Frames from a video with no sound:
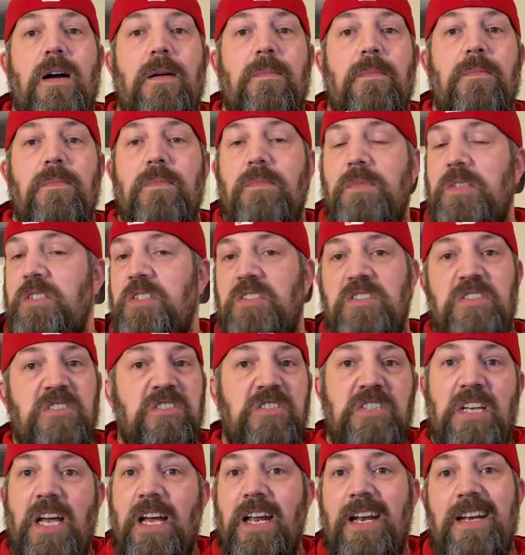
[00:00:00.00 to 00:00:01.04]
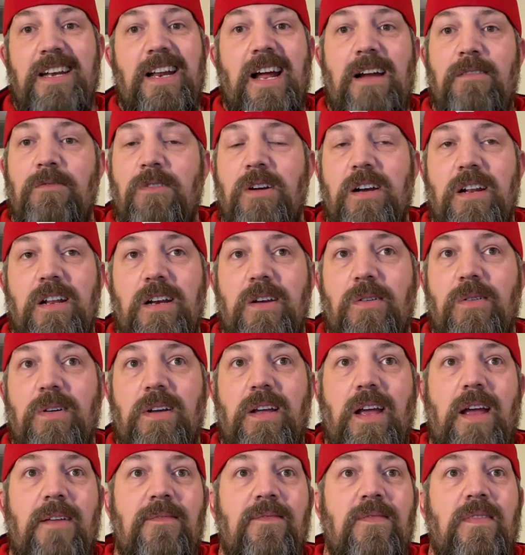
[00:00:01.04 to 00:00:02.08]
Let's just kind of dive right into it,
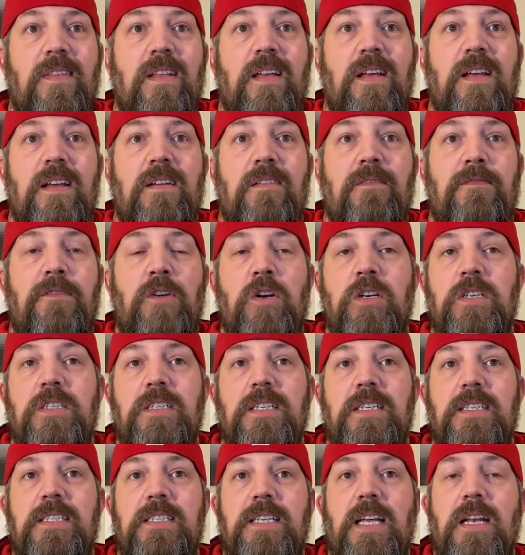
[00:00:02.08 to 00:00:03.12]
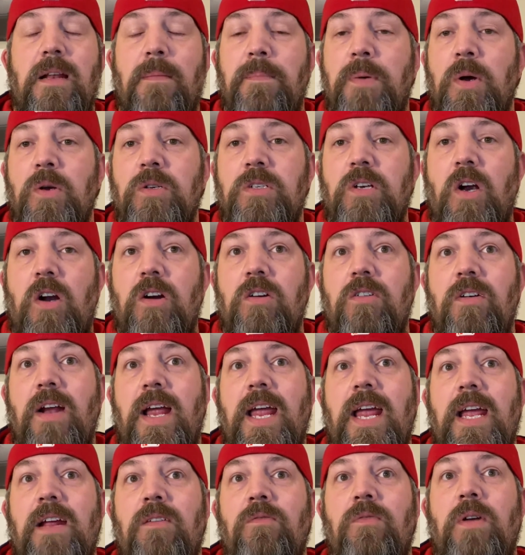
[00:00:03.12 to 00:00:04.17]
okay? First, send a postcard or a
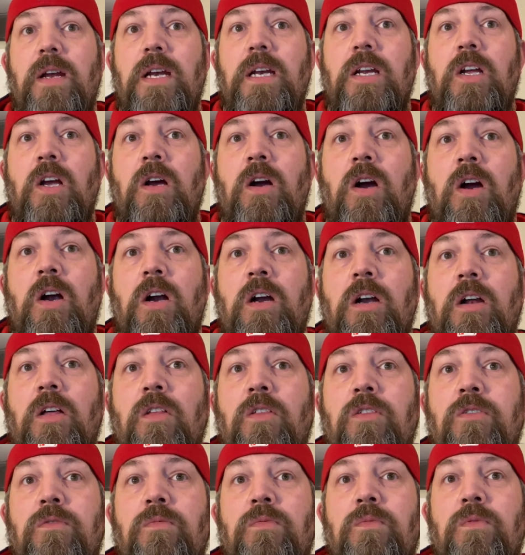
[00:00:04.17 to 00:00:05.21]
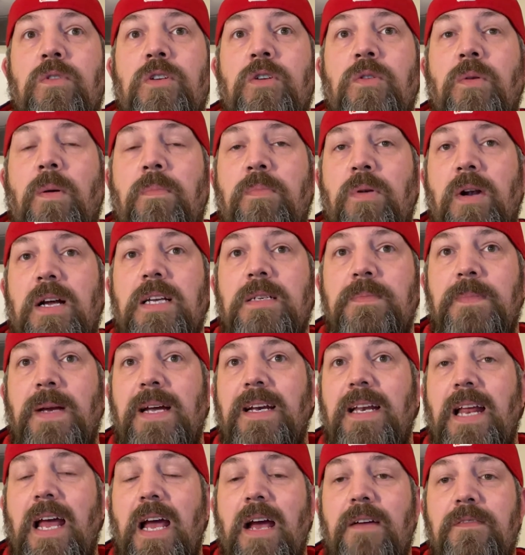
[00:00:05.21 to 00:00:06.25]
handwritten card to a
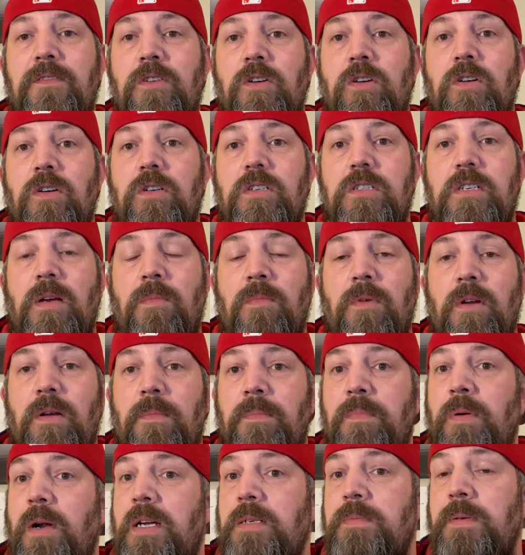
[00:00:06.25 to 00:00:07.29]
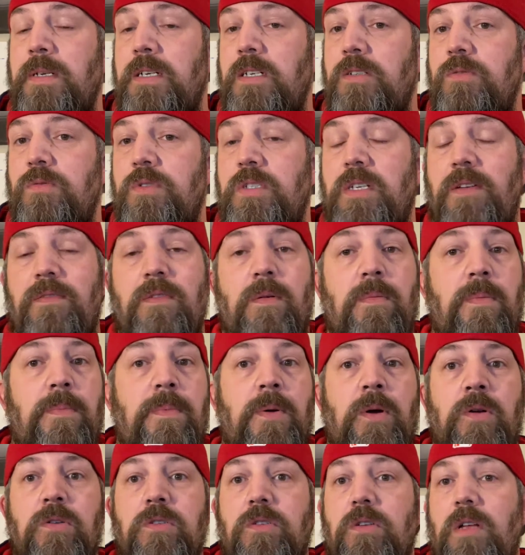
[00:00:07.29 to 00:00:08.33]
prospect after some prospect has received a
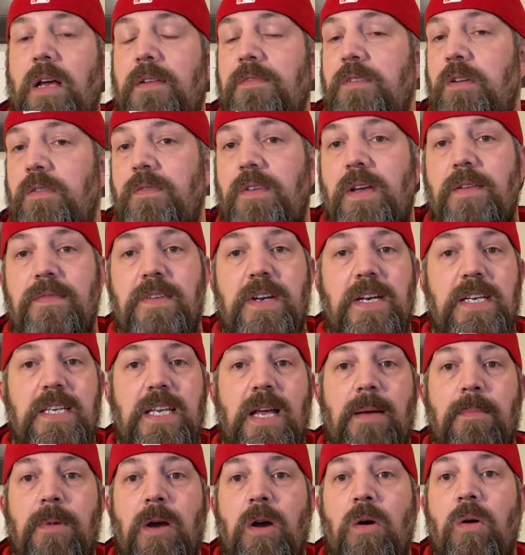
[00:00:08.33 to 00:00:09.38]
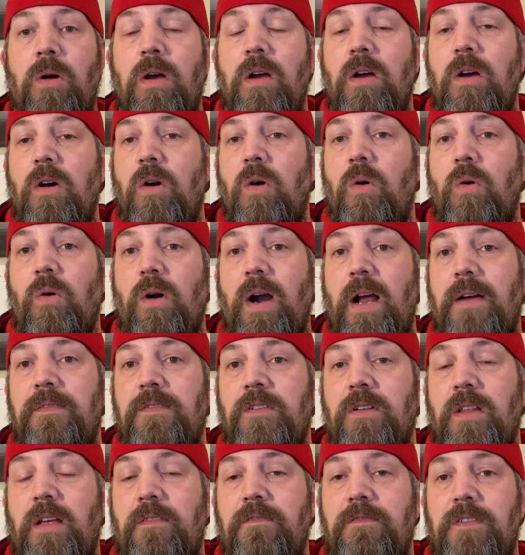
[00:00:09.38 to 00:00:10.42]
proposal, after you've given a demo, or
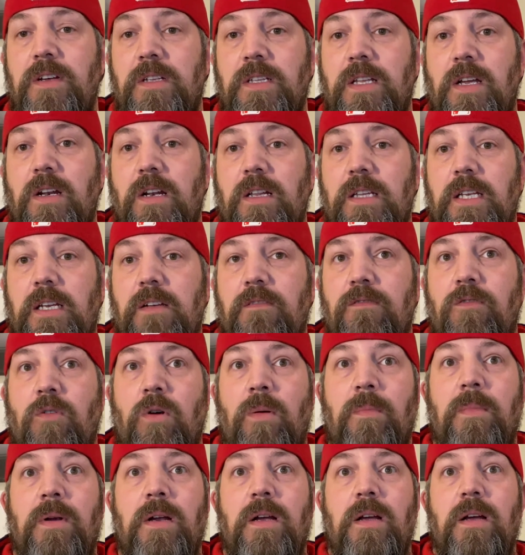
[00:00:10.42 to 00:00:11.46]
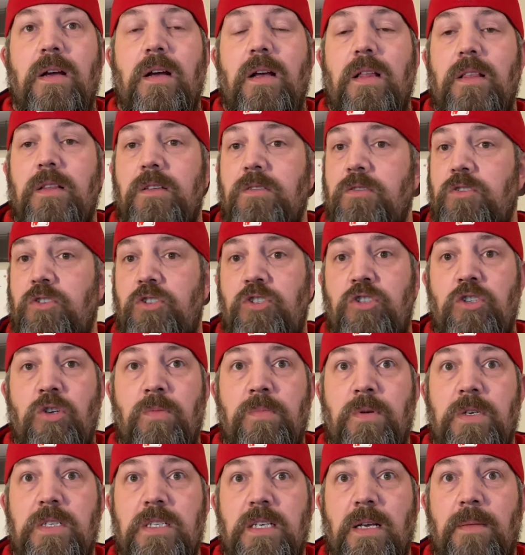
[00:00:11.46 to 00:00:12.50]
after they've filled out a lead form.
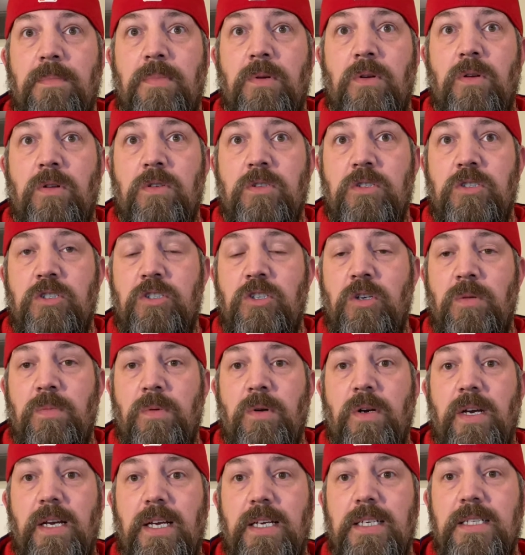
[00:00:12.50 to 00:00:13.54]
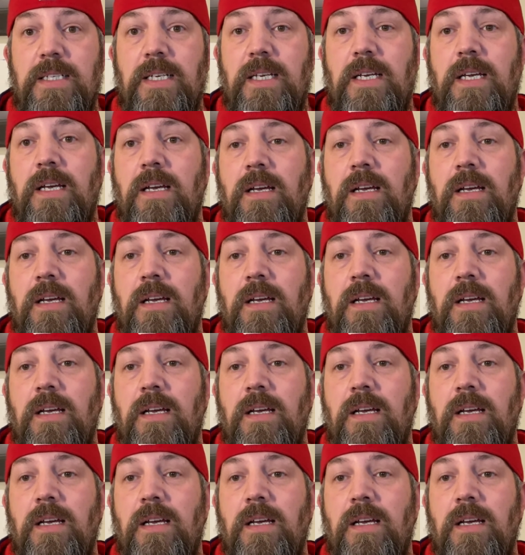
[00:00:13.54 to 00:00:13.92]
Super simple, super easy.